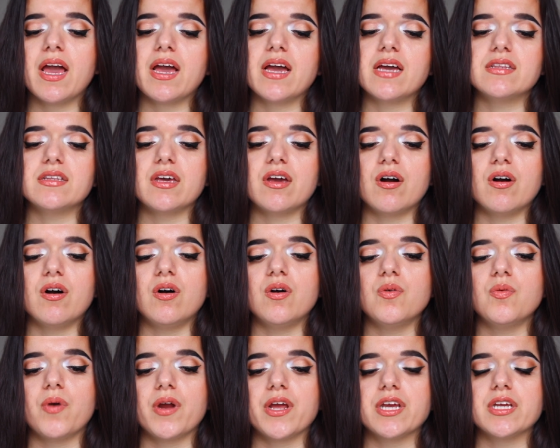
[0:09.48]
and they
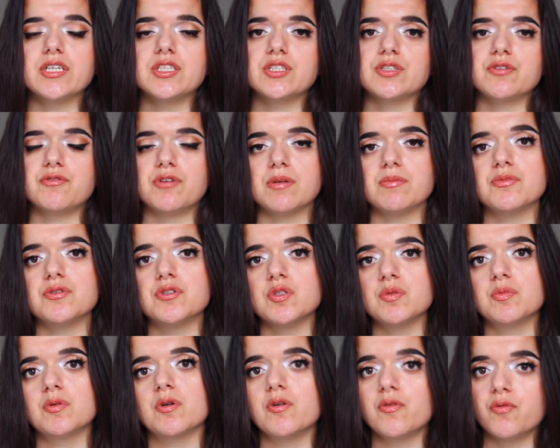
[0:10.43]
all range from
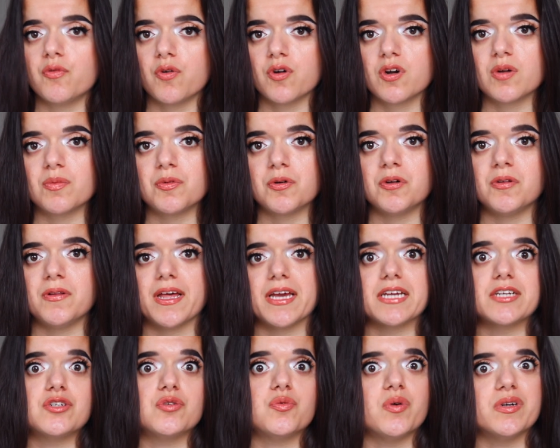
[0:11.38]
super affordable, like
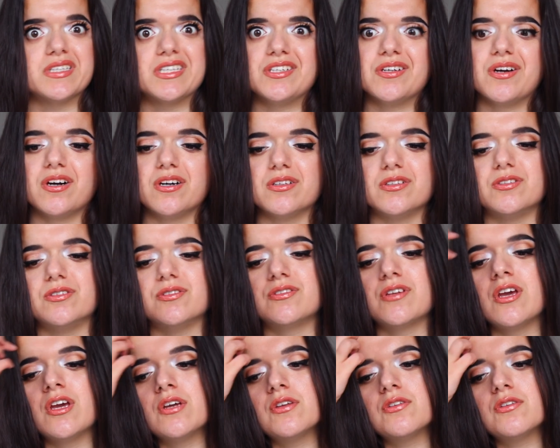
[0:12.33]
$20,